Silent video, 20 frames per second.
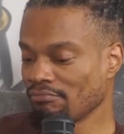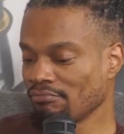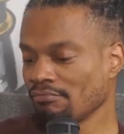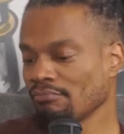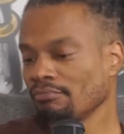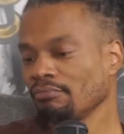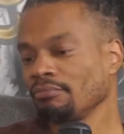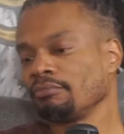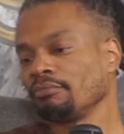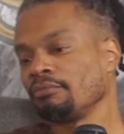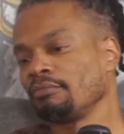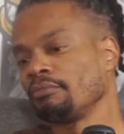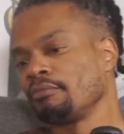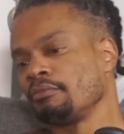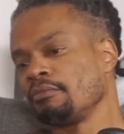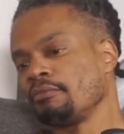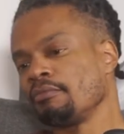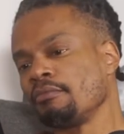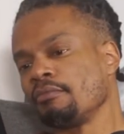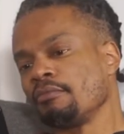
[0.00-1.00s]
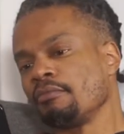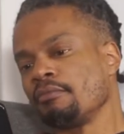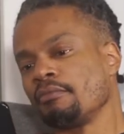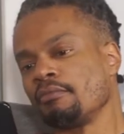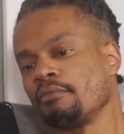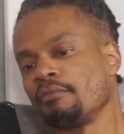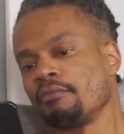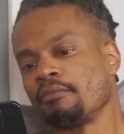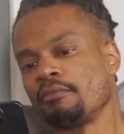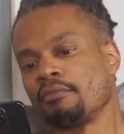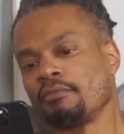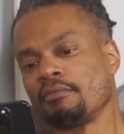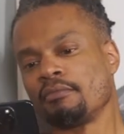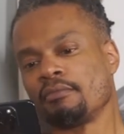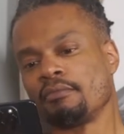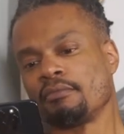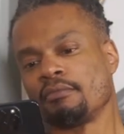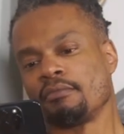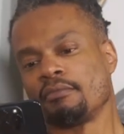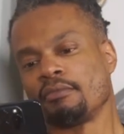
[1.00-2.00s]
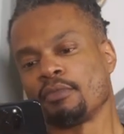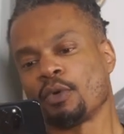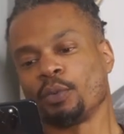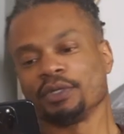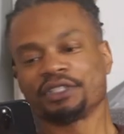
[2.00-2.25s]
But anyway. Mm. But anyway.